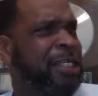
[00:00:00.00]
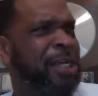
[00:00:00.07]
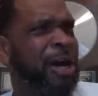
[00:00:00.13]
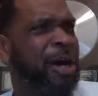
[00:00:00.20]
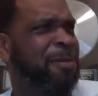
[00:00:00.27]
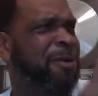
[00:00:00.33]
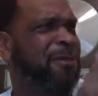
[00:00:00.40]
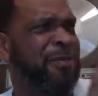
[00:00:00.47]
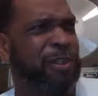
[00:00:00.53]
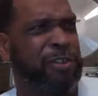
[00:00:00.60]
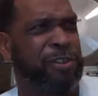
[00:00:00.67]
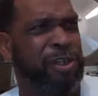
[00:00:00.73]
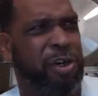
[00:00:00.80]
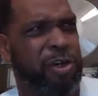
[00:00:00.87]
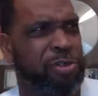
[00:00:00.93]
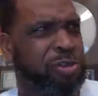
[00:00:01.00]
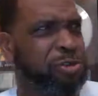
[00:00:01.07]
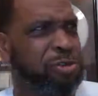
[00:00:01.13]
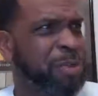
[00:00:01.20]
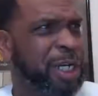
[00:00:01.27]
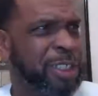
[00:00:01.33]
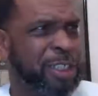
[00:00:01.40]
Y'all motherfuckers talk
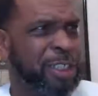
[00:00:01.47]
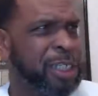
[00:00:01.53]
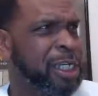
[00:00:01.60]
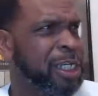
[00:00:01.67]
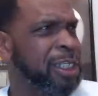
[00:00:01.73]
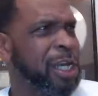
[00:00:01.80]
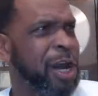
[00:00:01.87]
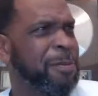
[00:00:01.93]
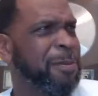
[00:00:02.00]
too much. Y'all